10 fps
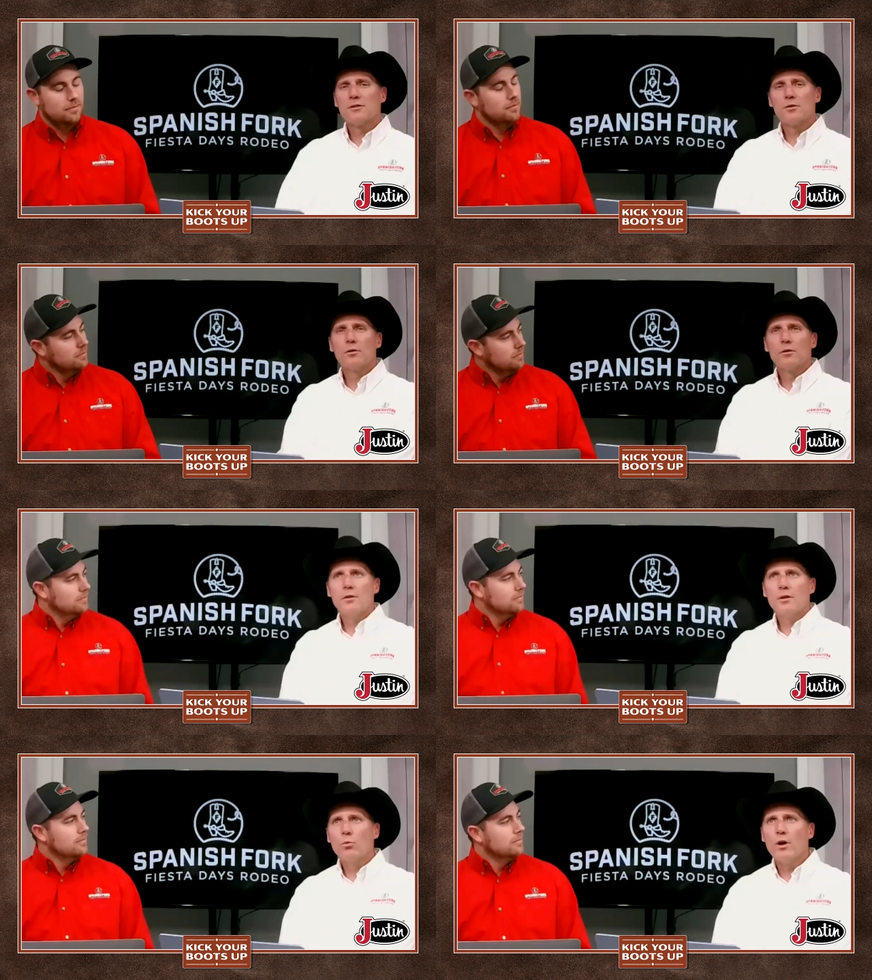Speaker 1: so
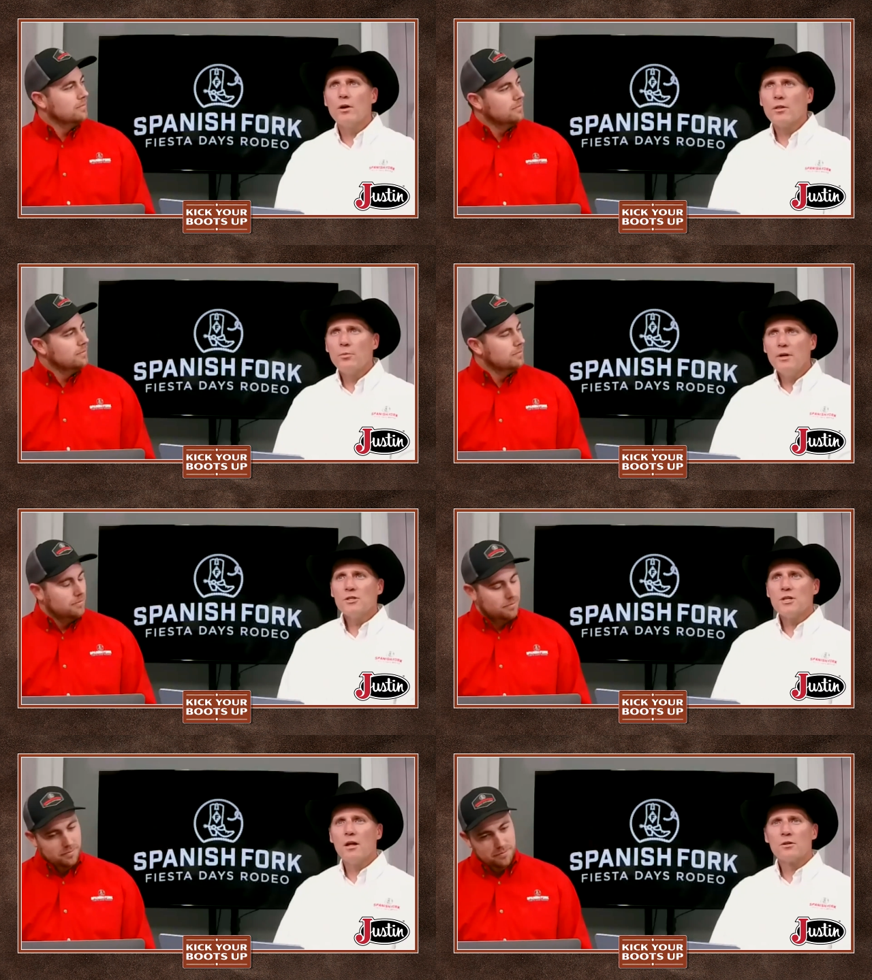the re- the reading
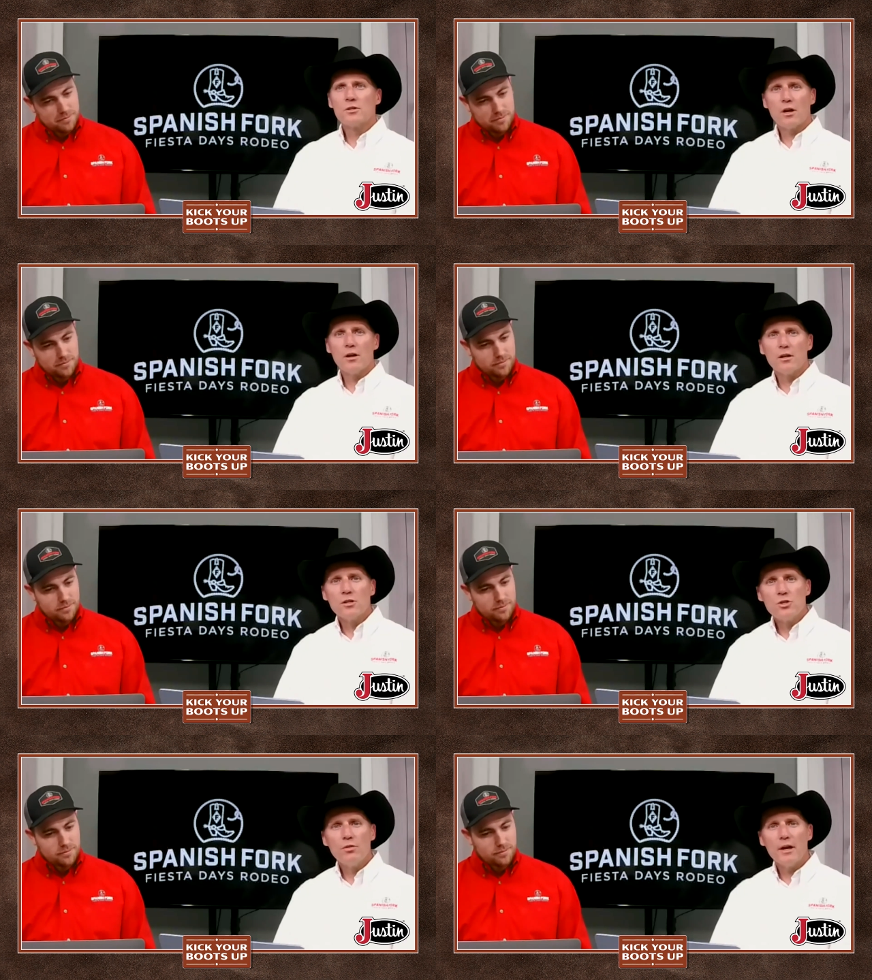challenge started in
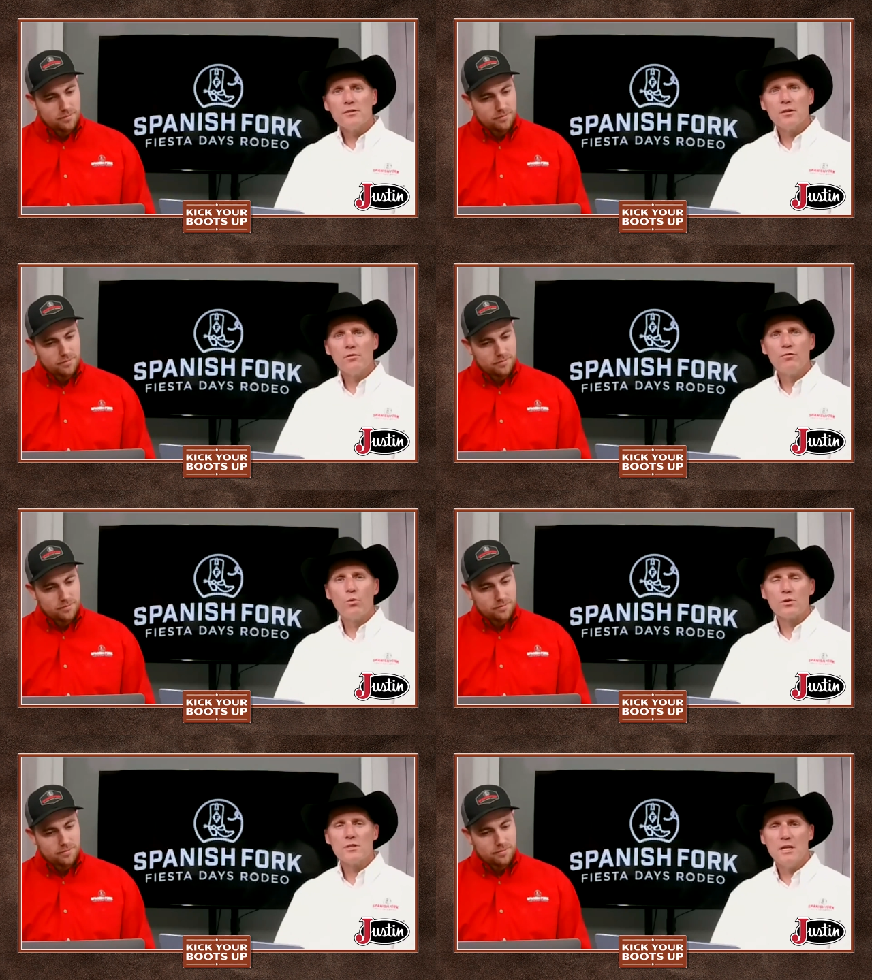
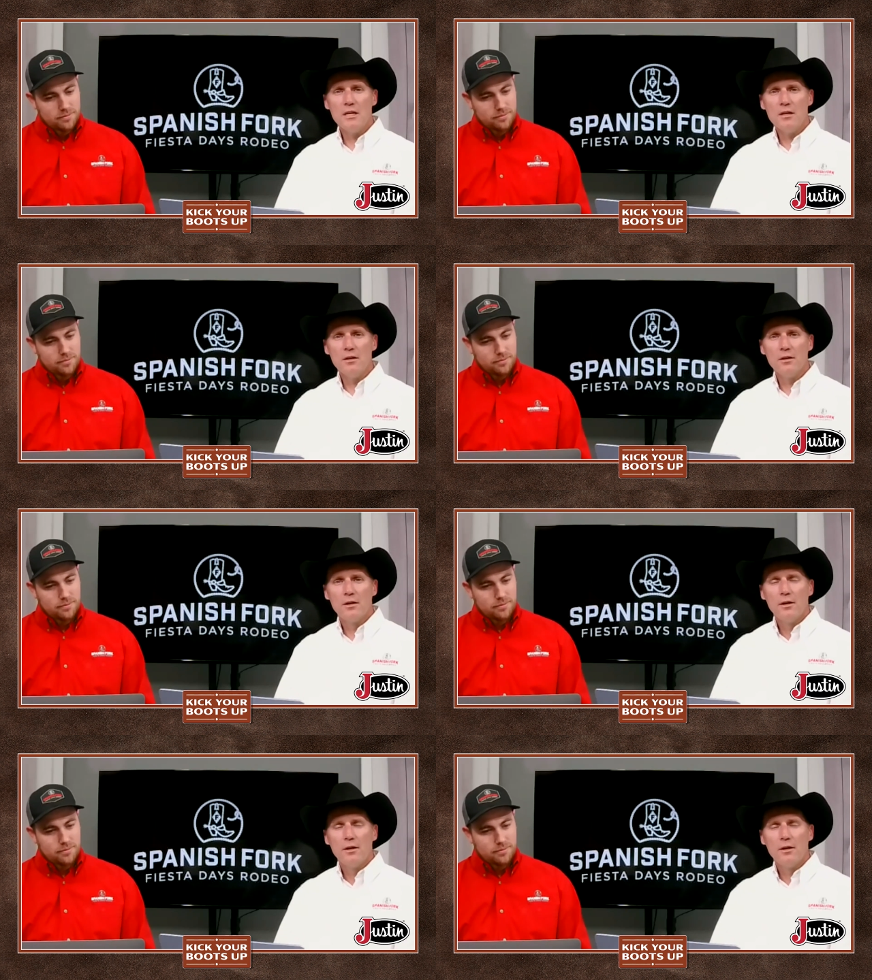2014,